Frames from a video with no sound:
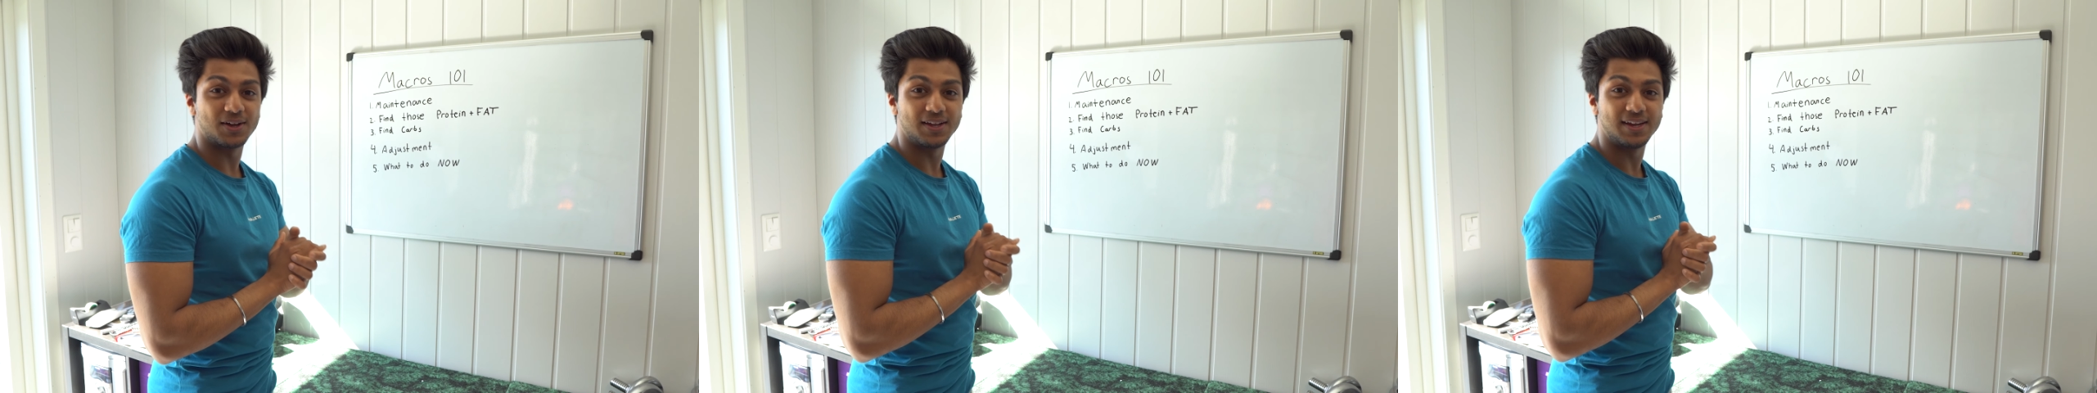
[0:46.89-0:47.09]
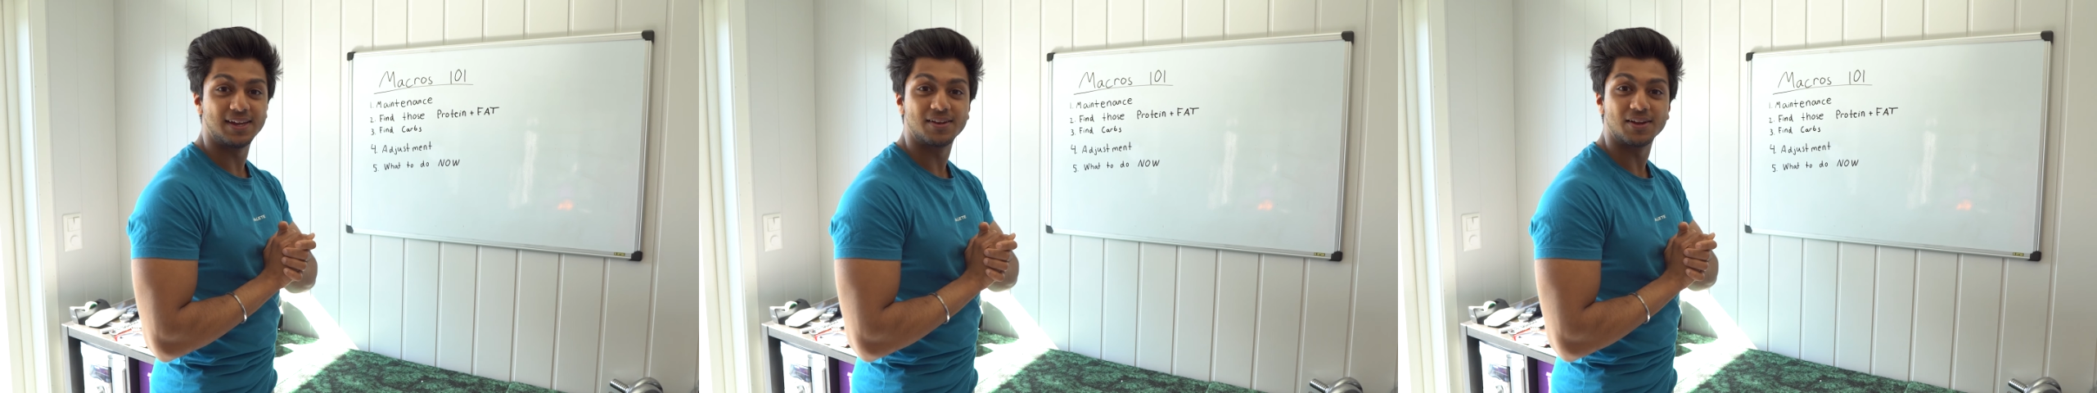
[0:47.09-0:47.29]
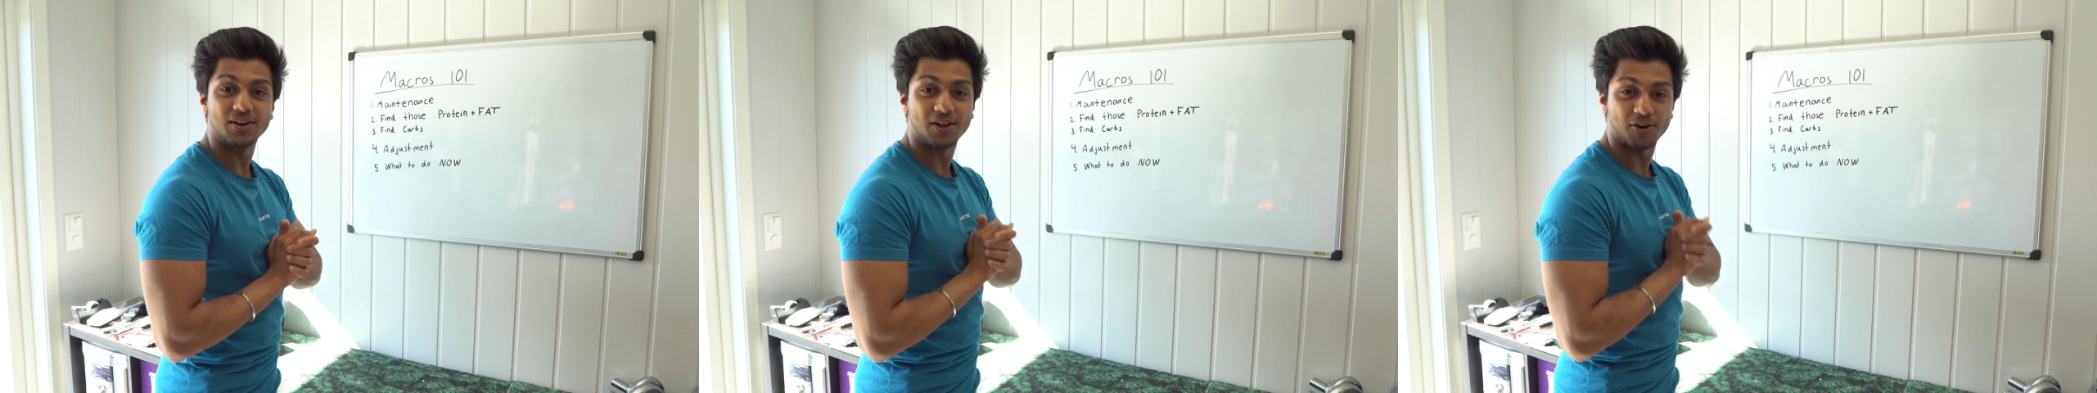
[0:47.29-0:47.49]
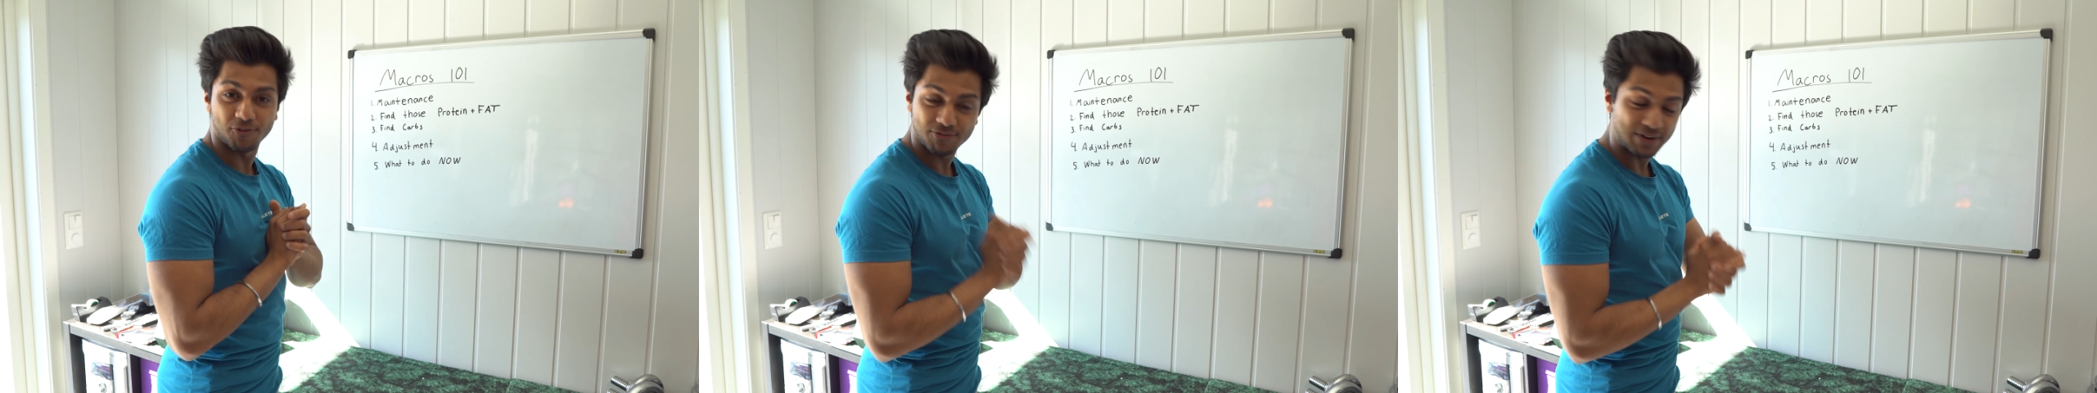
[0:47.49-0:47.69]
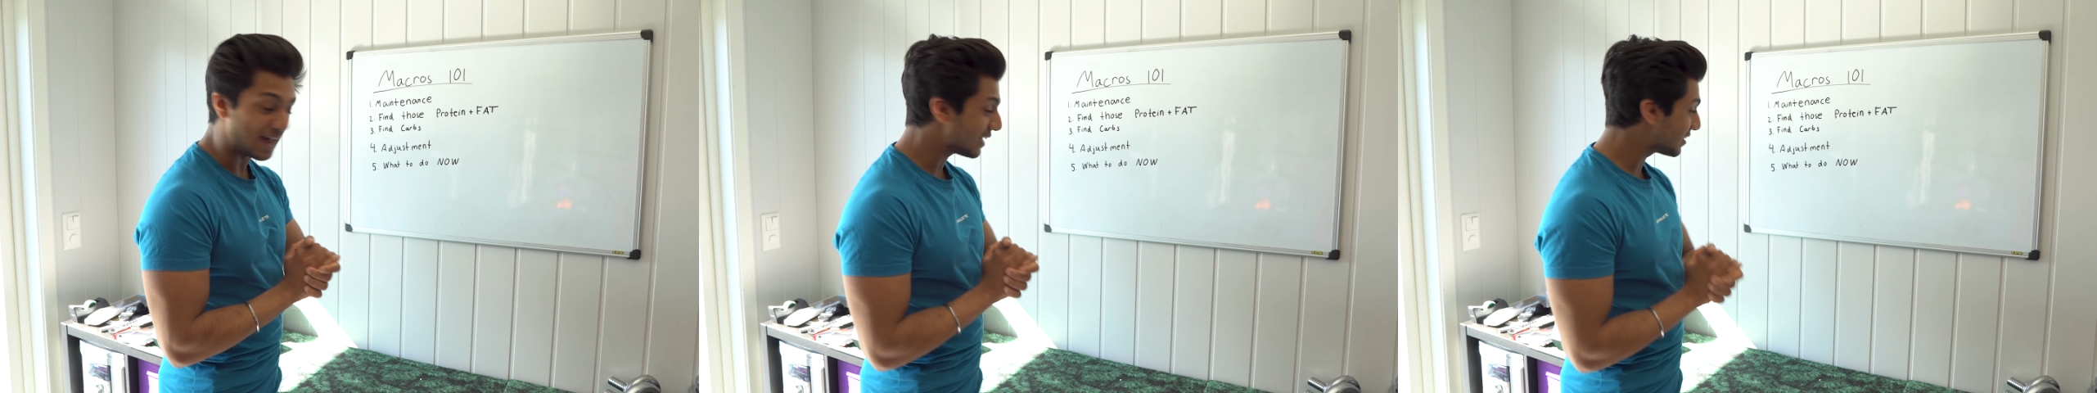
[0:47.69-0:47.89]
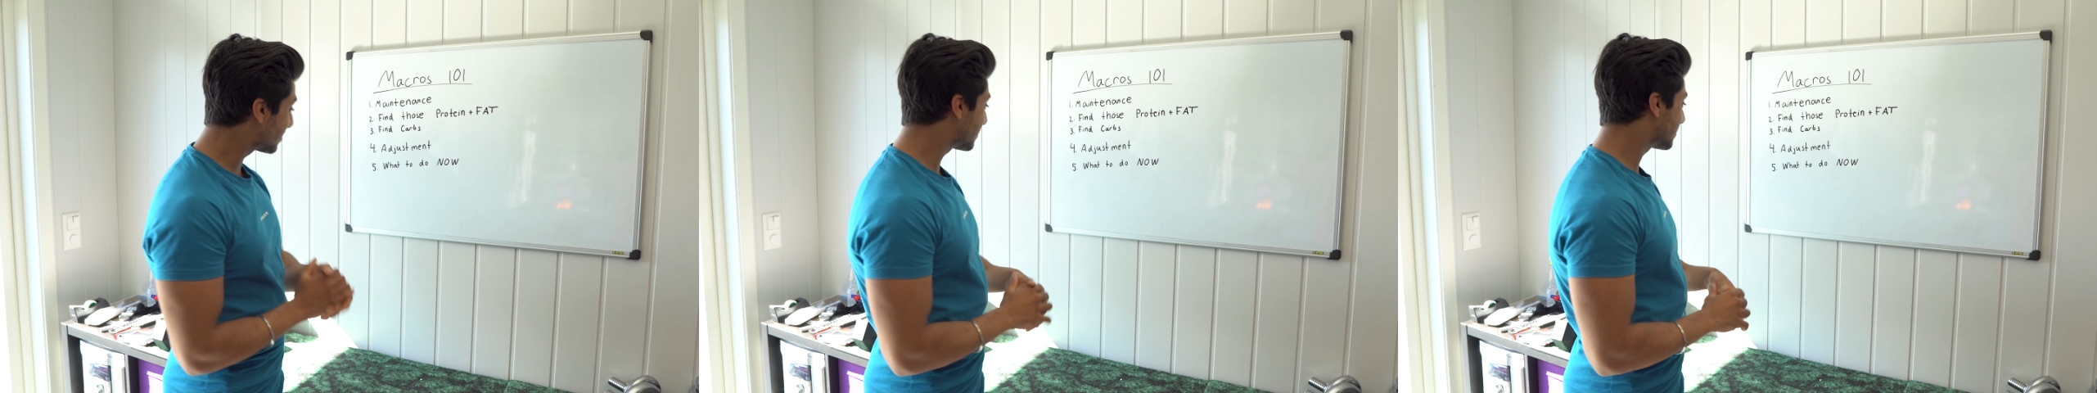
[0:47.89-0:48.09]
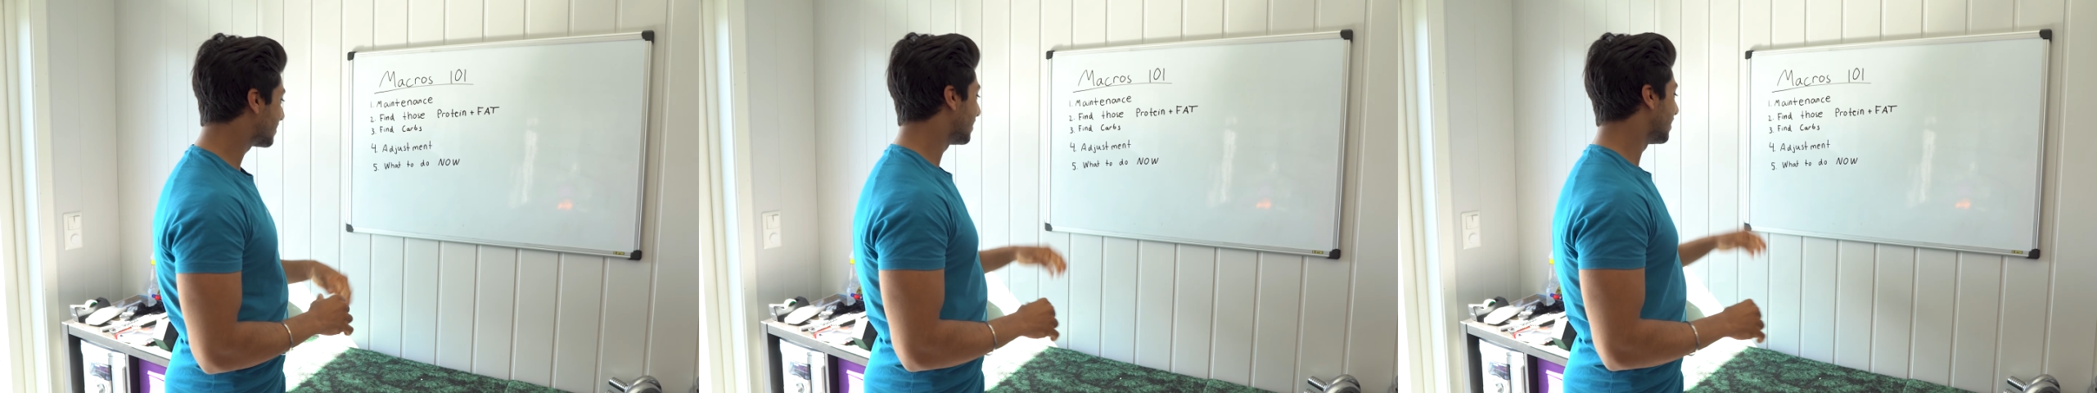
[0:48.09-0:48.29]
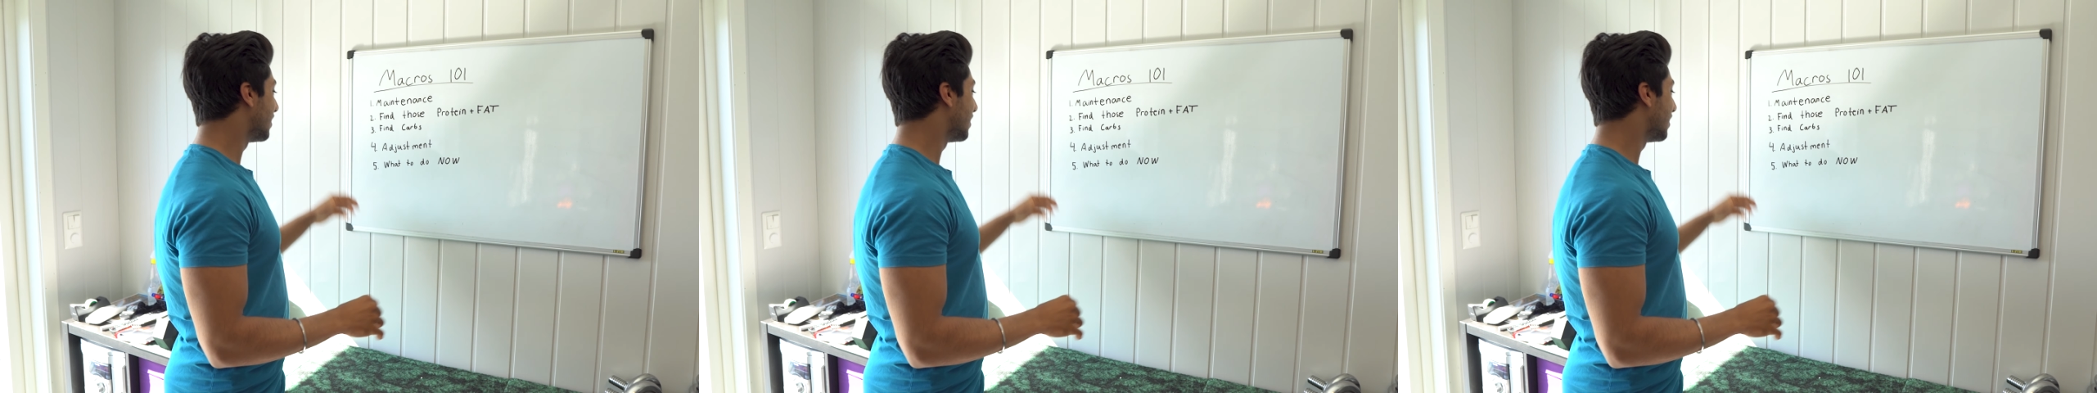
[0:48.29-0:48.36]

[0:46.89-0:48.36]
eat a lot of fats,